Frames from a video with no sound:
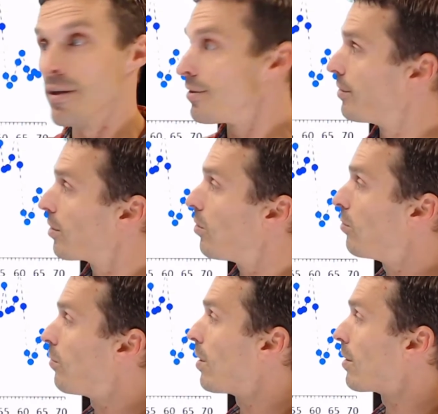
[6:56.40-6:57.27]
than the
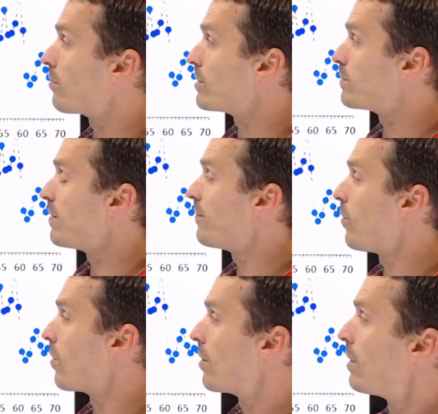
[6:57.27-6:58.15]
cold water was
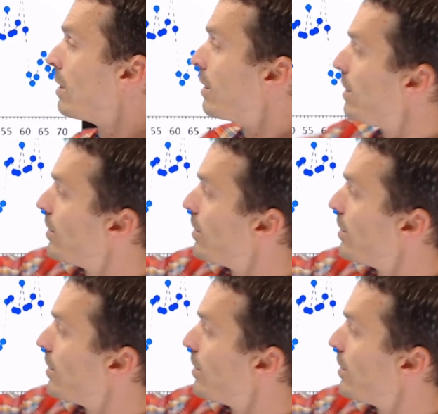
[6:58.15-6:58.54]
before. You